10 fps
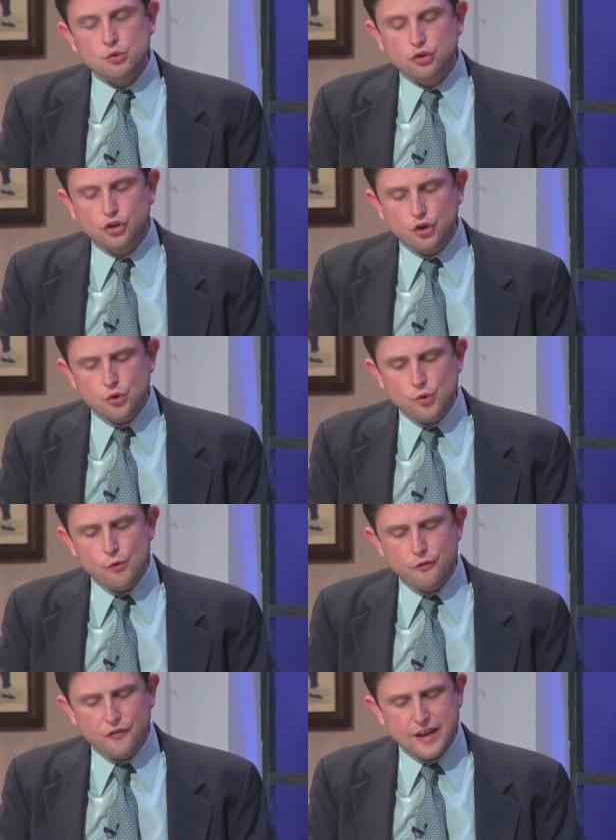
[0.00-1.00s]
you
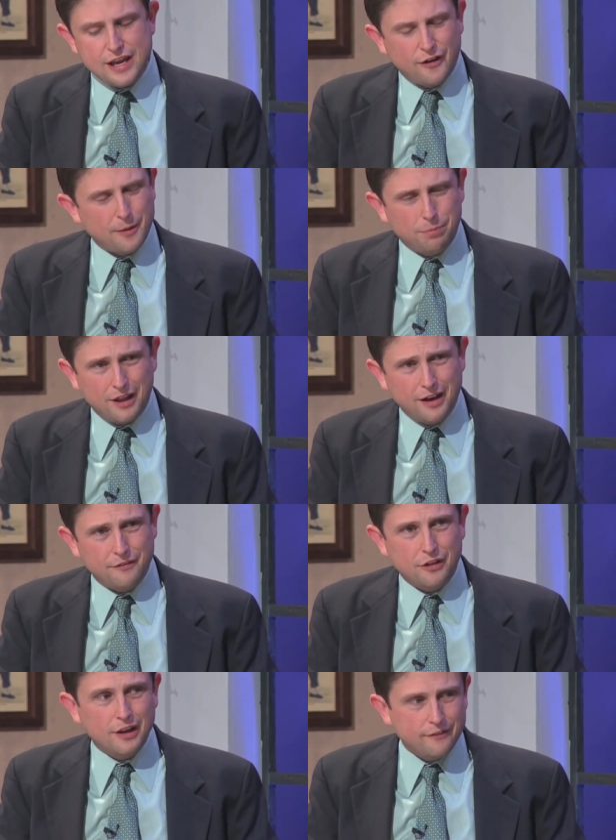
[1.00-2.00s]
do feed on the
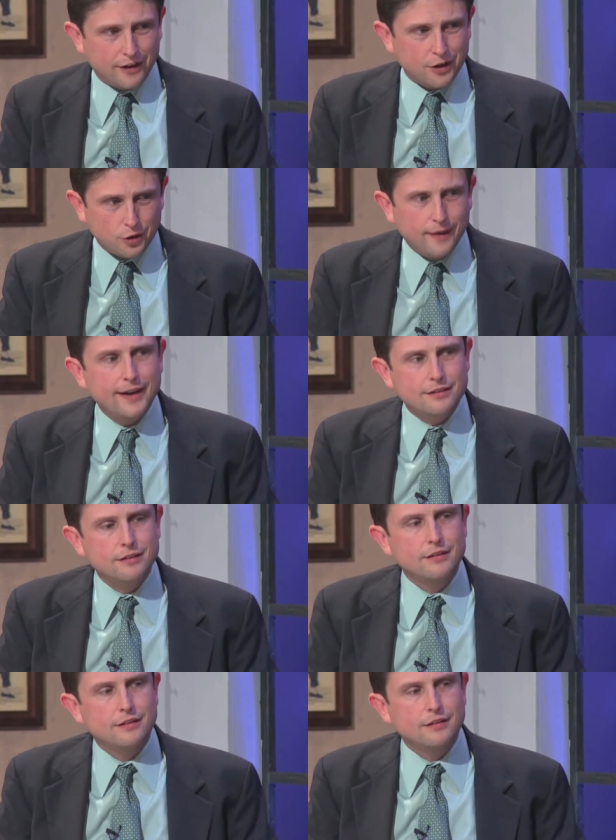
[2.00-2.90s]
blood of the living, correct?